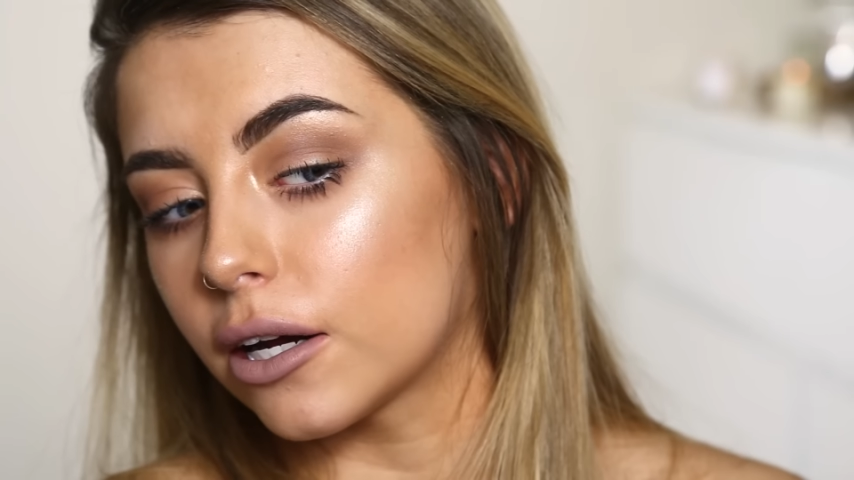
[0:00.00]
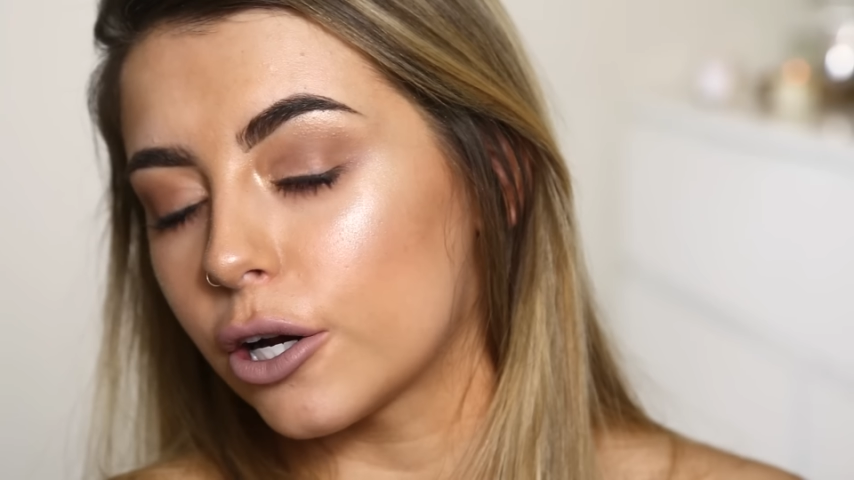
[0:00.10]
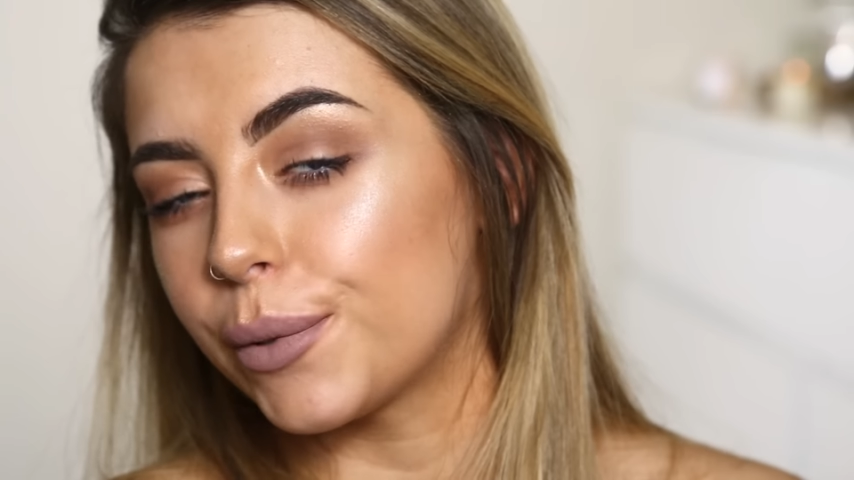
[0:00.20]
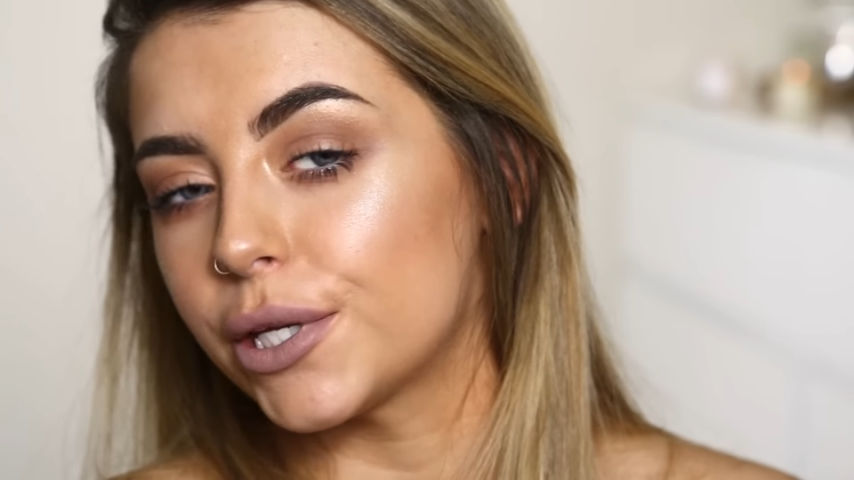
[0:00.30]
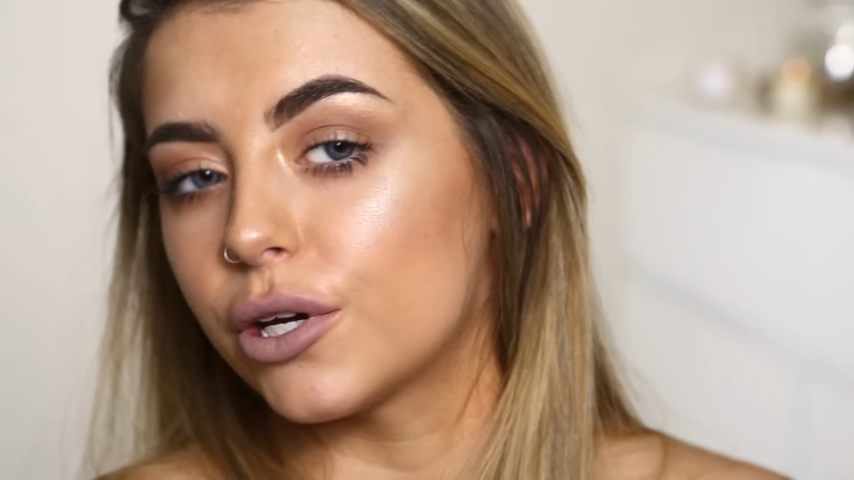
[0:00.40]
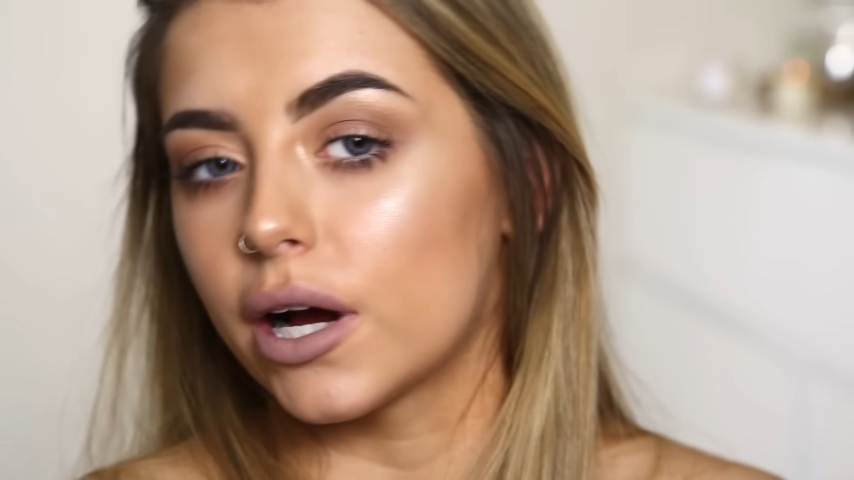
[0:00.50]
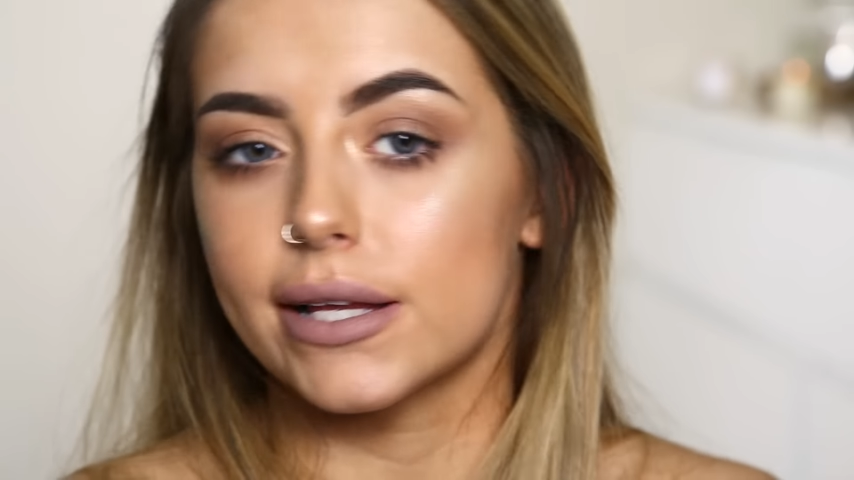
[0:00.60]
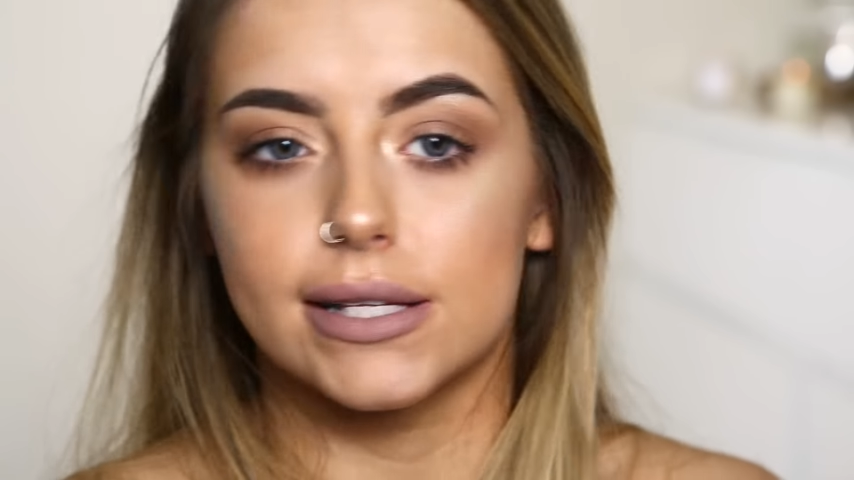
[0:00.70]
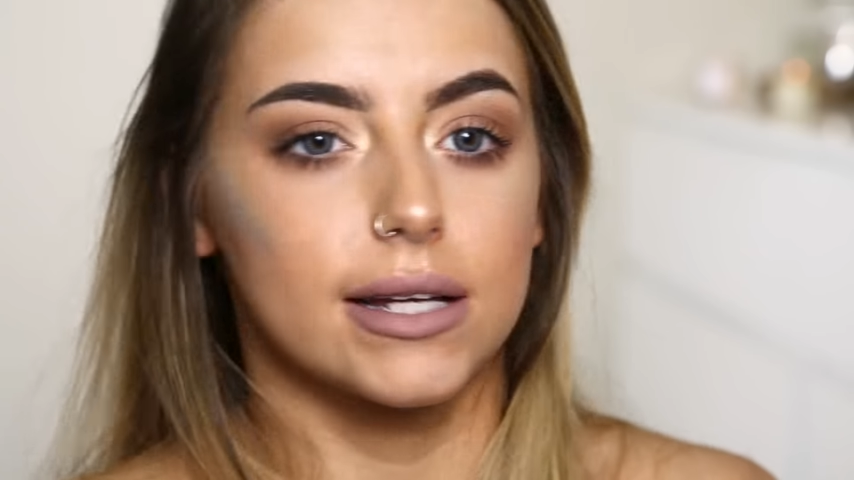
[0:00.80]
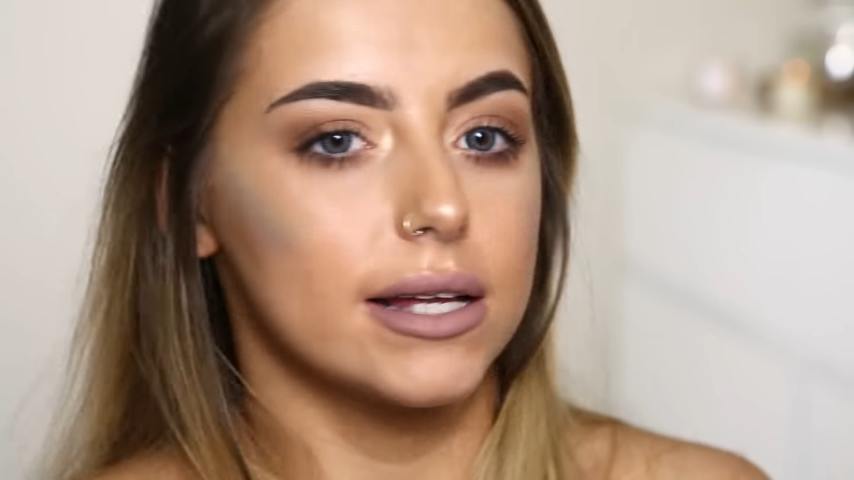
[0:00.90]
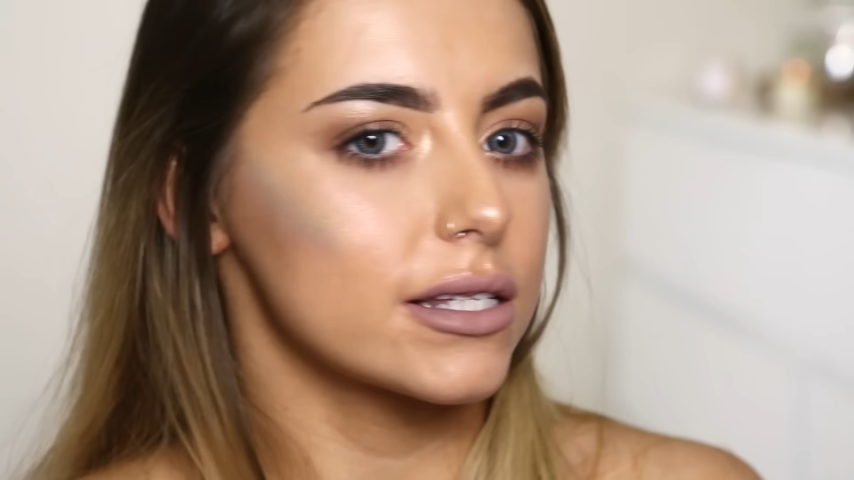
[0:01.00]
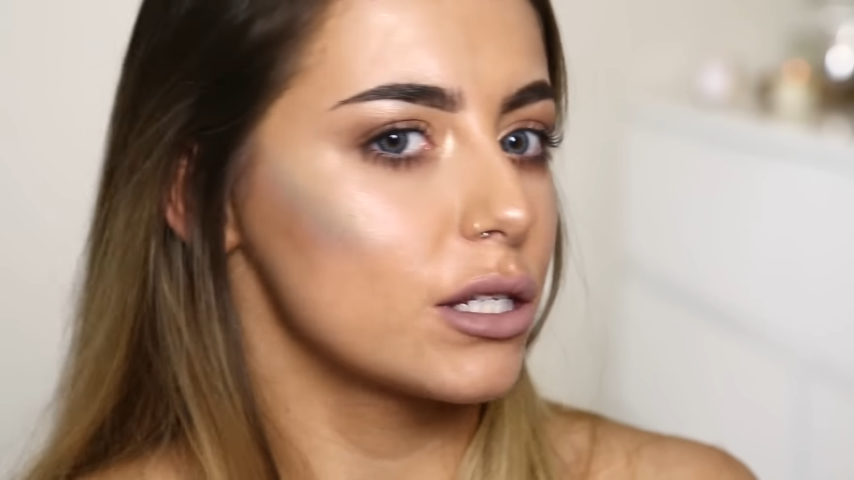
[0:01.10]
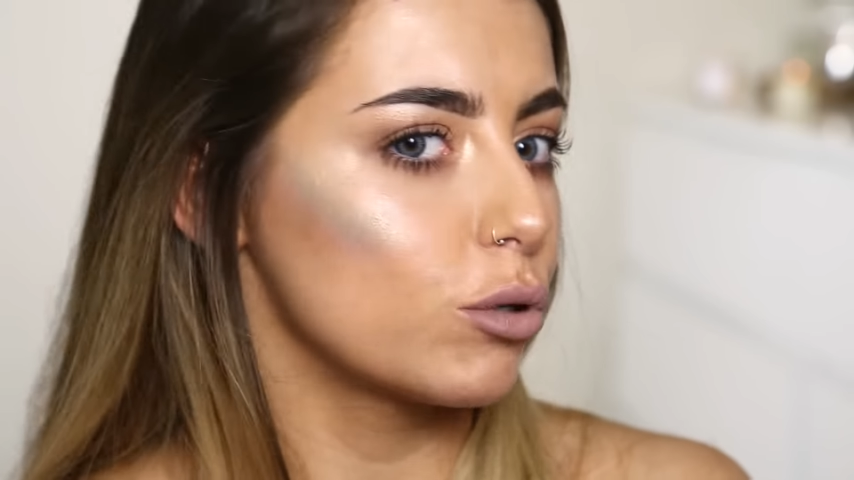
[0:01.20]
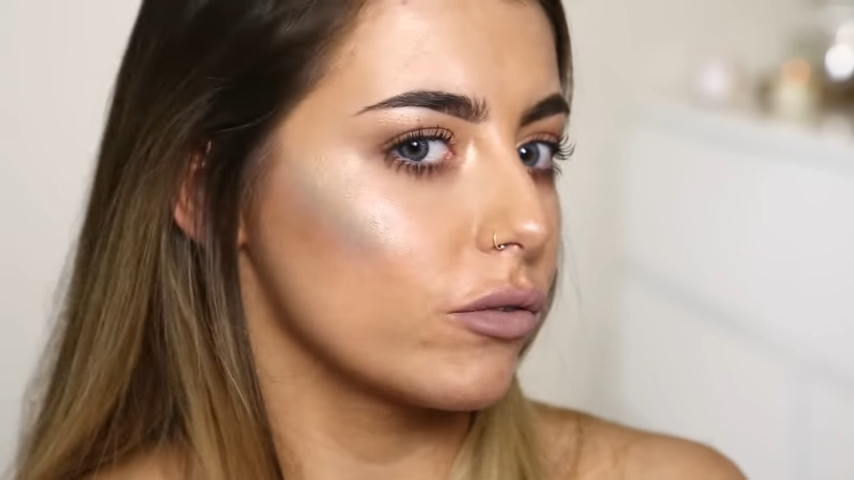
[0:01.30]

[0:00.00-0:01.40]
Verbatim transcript: I don't know about you guys. It turns into